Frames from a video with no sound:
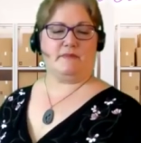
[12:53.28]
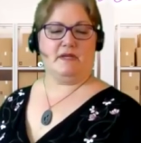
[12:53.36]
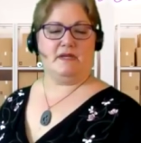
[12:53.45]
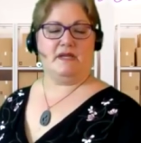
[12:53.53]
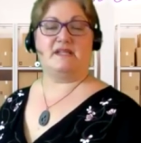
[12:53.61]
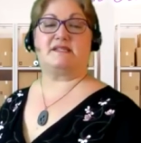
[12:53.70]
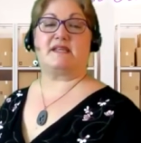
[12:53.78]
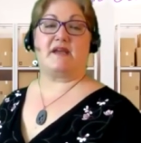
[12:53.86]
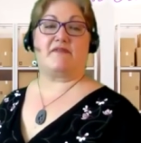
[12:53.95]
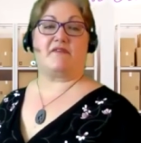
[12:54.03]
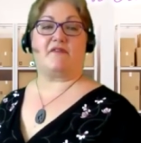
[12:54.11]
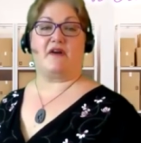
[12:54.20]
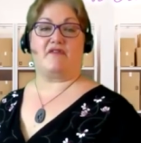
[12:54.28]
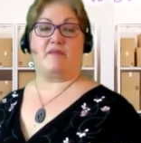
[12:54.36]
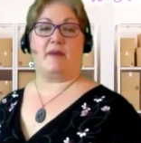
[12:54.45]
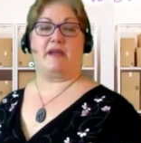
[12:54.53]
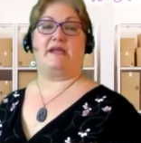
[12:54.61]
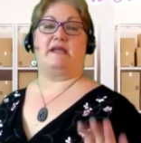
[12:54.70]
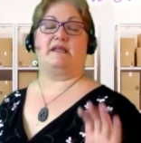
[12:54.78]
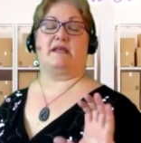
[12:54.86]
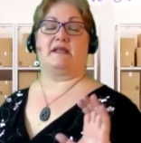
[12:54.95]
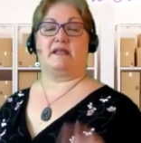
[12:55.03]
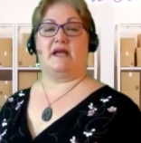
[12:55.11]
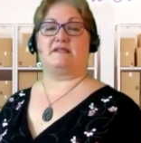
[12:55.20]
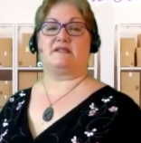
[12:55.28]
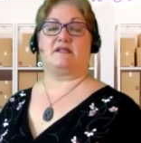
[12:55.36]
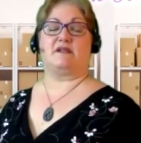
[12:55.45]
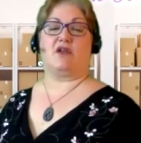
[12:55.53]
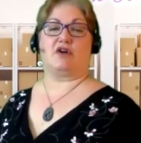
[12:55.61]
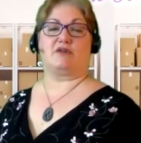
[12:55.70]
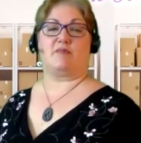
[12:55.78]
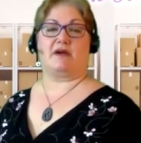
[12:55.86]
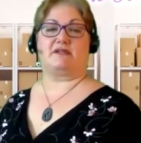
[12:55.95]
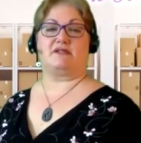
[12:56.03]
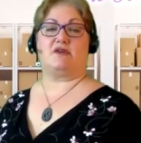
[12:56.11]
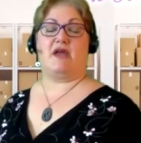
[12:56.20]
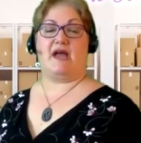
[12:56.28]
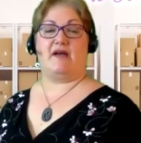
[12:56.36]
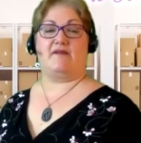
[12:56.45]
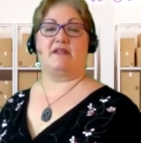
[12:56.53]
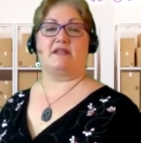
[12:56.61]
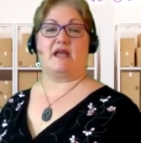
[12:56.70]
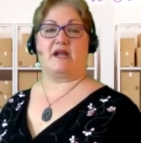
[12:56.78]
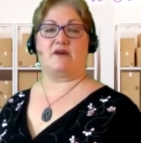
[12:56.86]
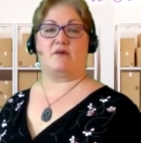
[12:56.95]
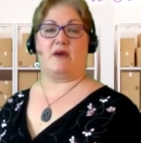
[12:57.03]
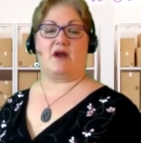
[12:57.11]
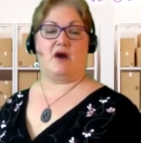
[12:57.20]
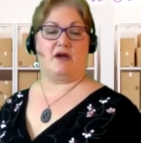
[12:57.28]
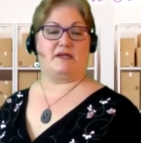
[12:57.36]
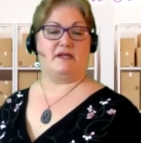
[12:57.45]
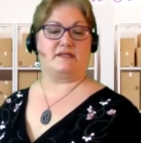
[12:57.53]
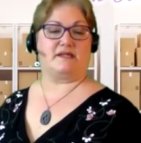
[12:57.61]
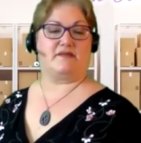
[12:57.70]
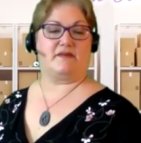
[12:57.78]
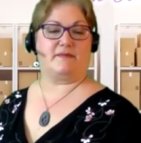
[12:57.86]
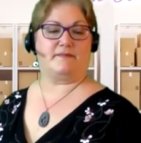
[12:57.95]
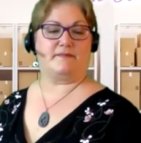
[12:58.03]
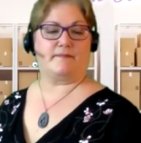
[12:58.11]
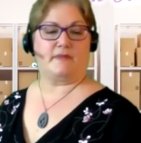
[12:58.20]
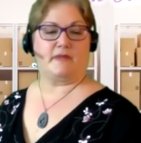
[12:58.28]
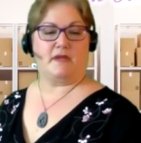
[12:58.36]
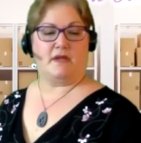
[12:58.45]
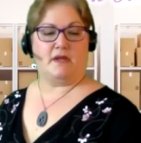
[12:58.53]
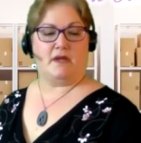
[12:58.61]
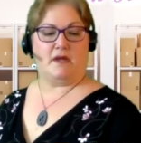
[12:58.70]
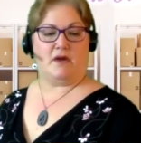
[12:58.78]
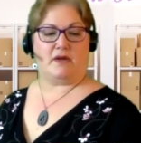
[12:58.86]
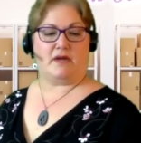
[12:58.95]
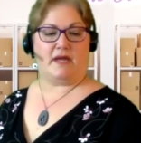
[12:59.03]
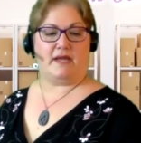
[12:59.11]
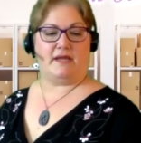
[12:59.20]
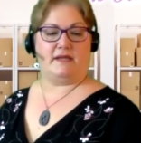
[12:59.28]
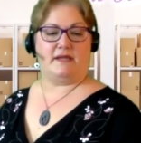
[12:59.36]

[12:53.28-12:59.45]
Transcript: it's safer for everybody, the less large boxes you have and the lighter weight contents of them. Okay.